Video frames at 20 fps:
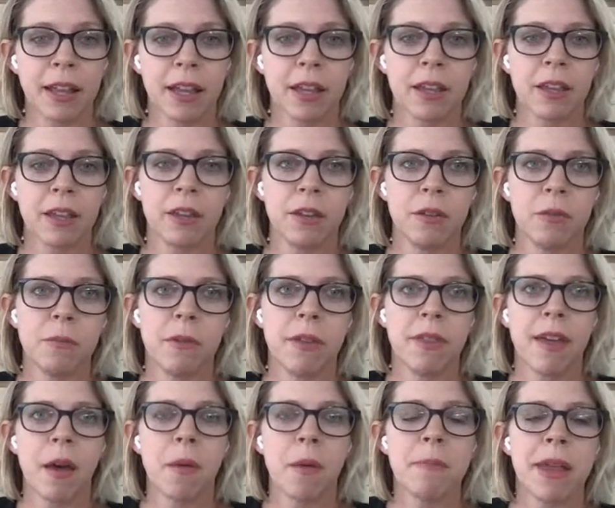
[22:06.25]
Like
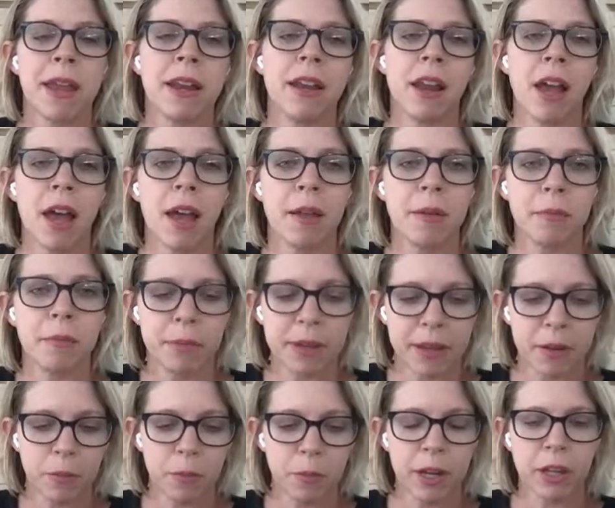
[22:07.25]
that may not
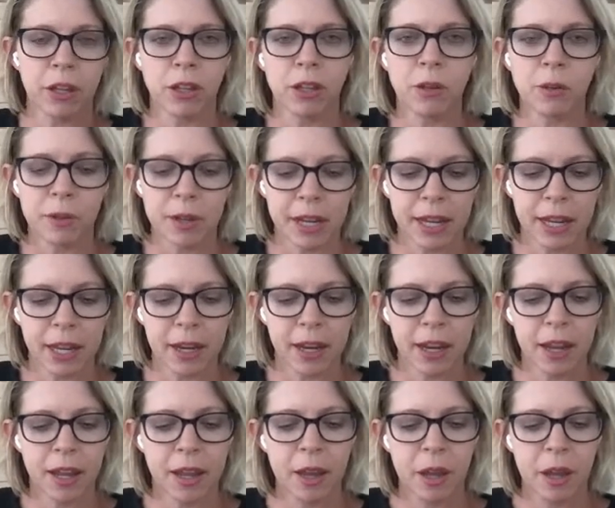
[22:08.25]
be what you need,